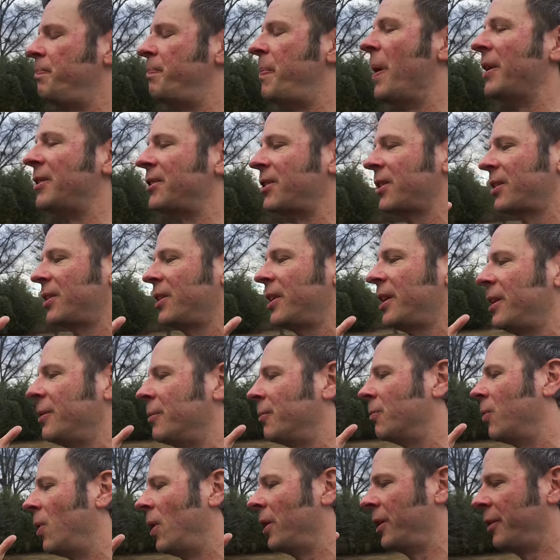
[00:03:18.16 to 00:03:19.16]
basically,
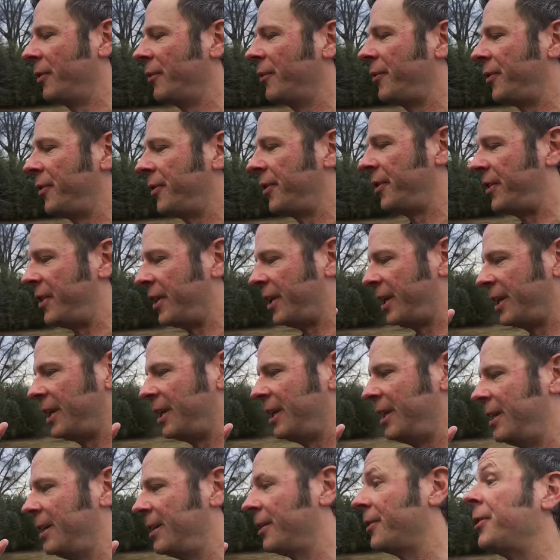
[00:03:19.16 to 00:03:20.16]
one of
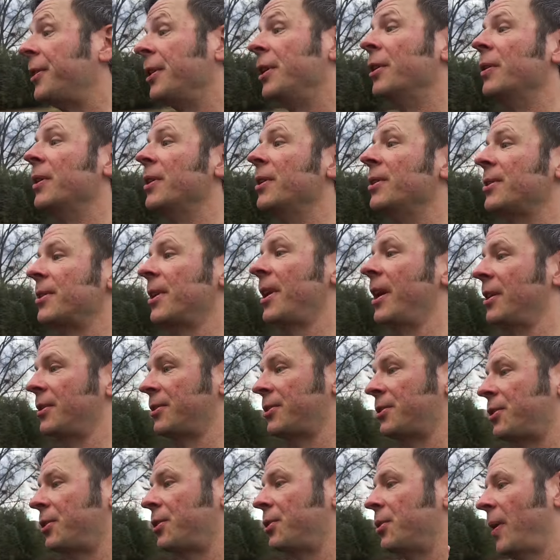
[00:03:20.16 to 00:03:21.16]
the theories
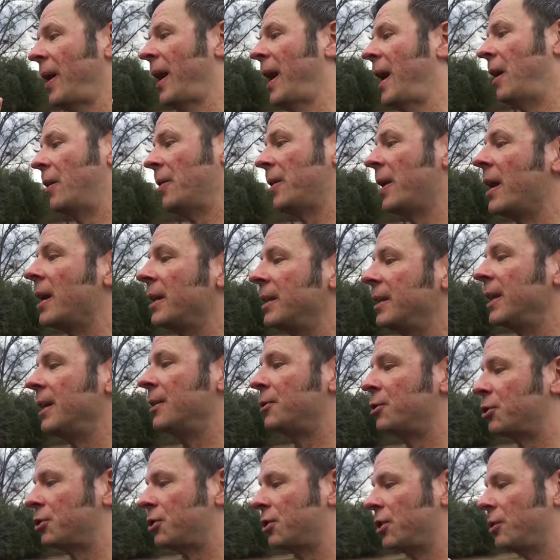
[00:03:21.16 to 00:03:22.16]
as to how A D
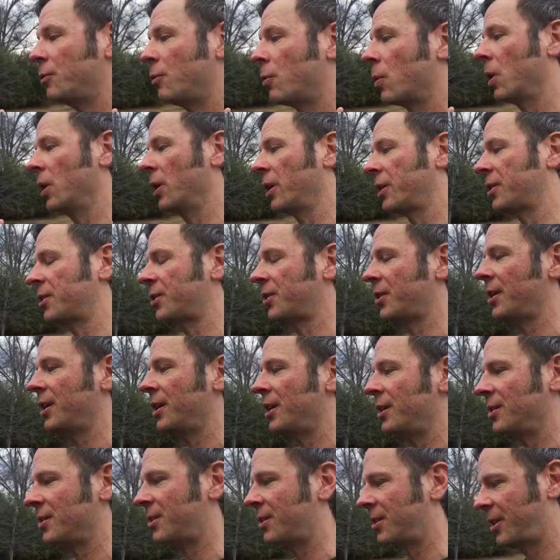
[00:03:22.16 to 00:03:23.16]
H D works
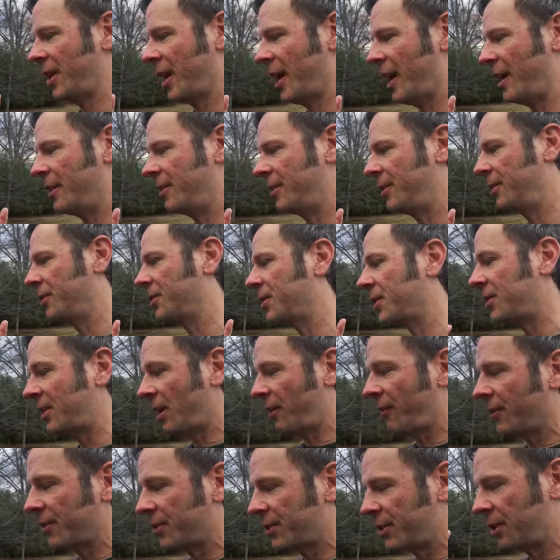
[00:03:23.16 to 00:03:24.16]
is that there's a
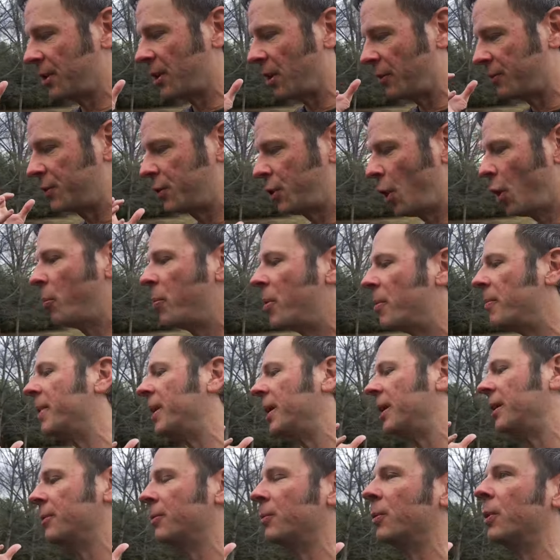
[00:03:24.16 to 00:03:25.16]
deficit of
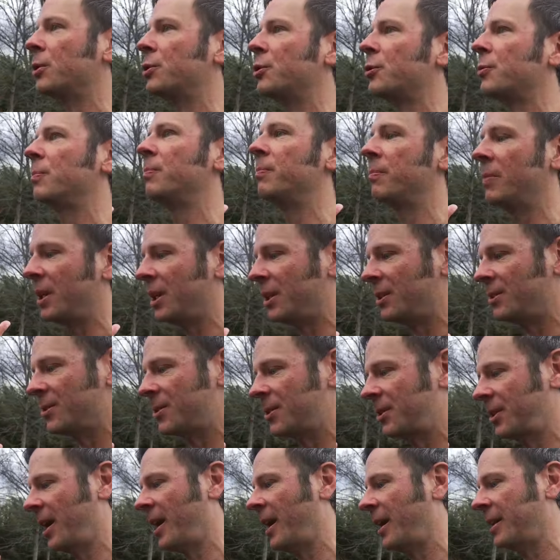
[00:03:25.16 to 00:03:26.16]
dopamine, which
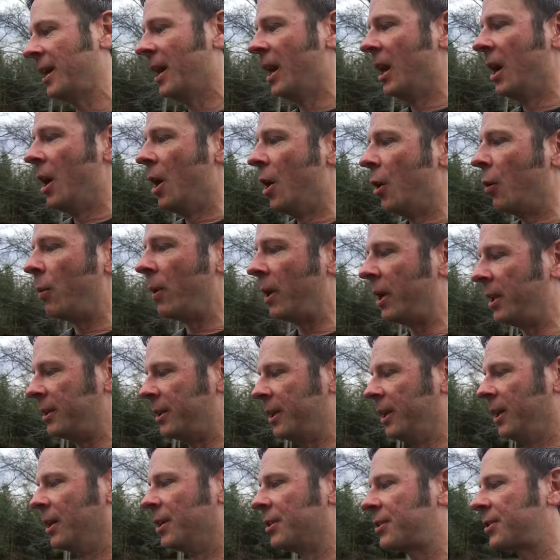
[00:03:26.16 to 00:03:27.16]
means that
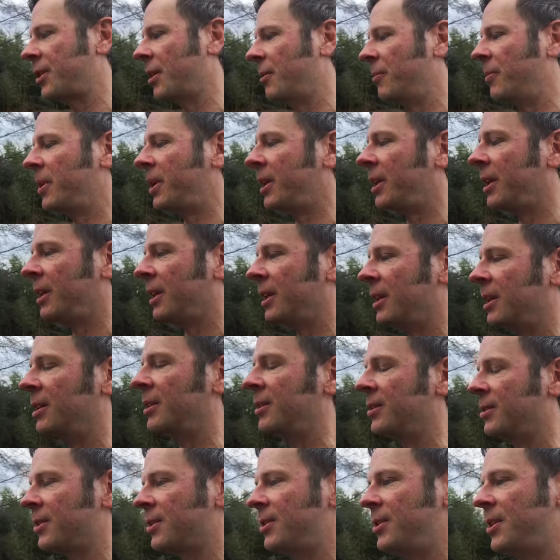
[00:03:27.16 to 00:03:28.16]
when somebody
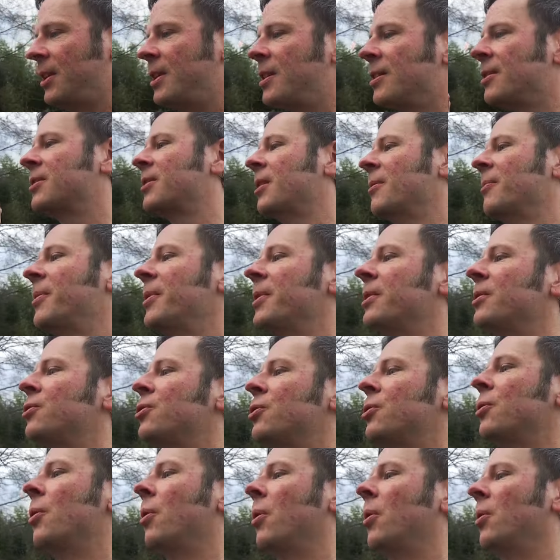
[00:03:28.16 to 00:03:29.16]
is seeking something
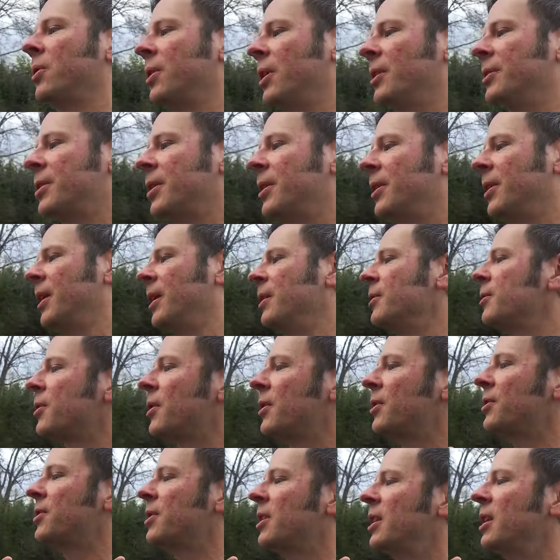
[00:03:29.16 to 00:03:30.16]
to hold on to their
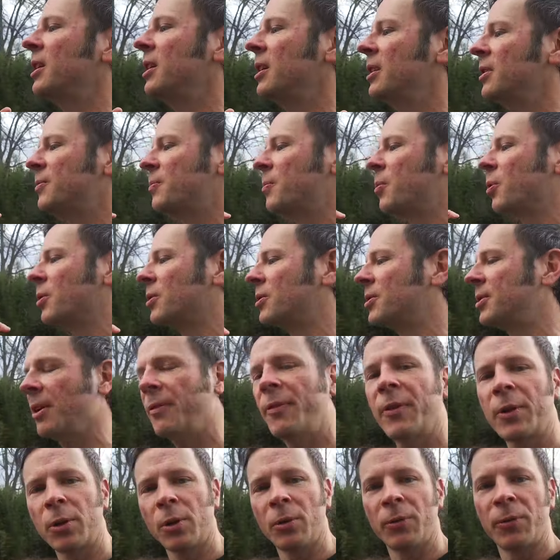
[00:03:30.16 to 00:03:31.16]
interest, it is more
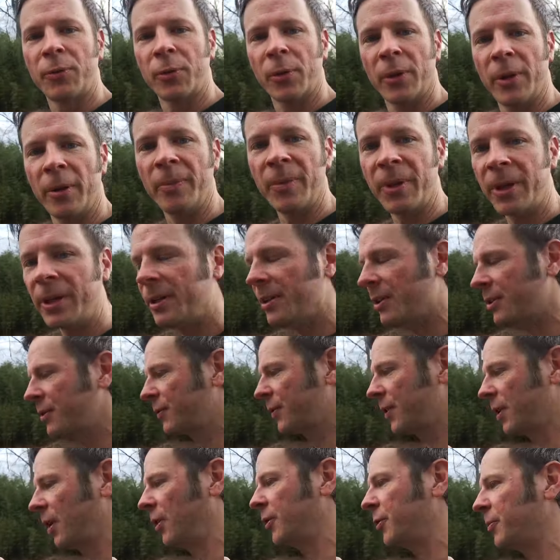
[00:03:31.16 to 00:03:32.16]
difficult for them than it is
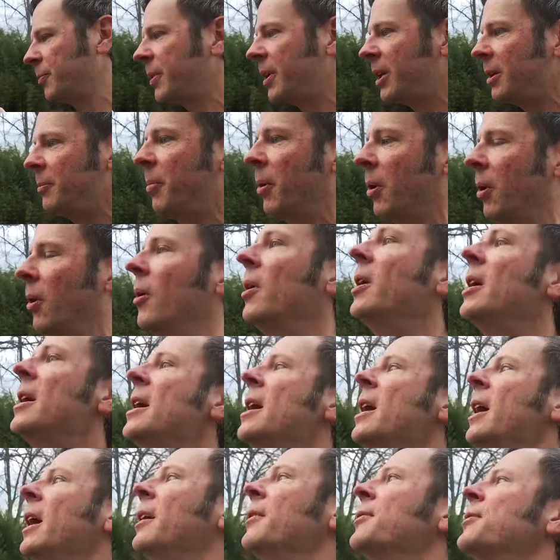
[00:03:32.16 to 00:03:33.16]
for other people.
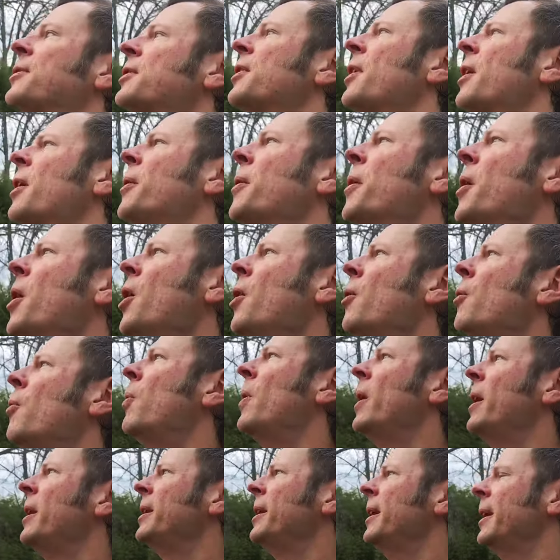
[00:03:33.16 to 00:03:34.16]
And so
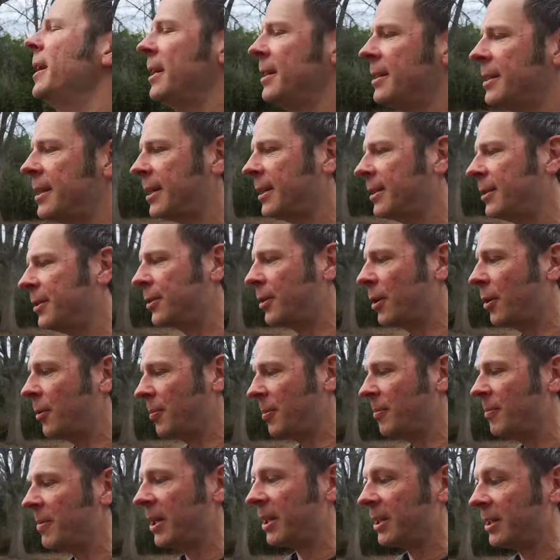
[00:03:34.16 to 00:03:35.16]
when indeed the
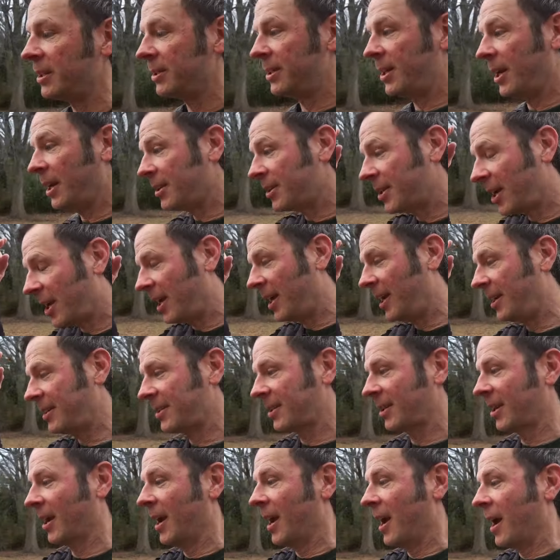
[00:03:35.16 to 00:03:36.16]
dopamine does
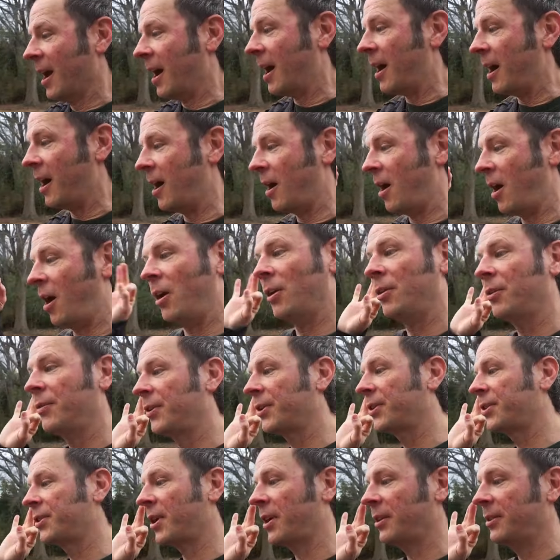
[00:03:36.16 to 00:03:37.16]
hit, uh, all of
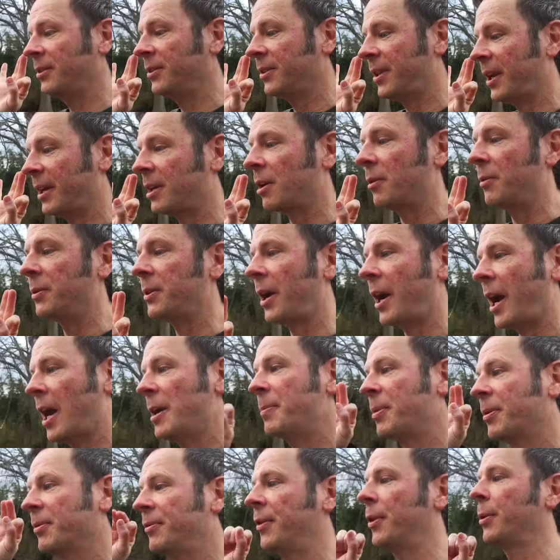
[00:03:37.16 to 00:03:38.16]
a sudden they go into
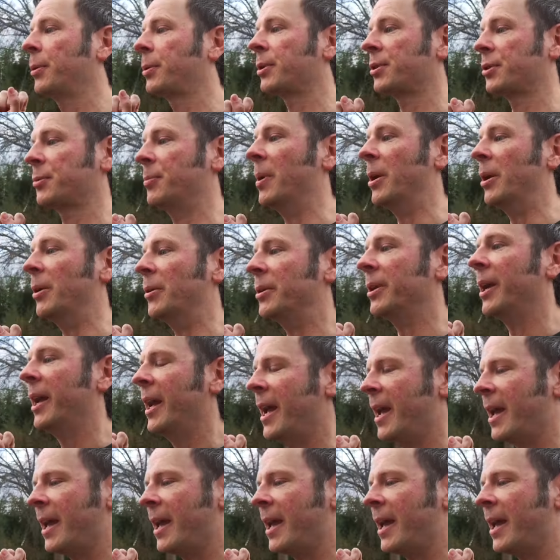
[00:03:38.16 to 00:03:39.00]
hyper-focus mode.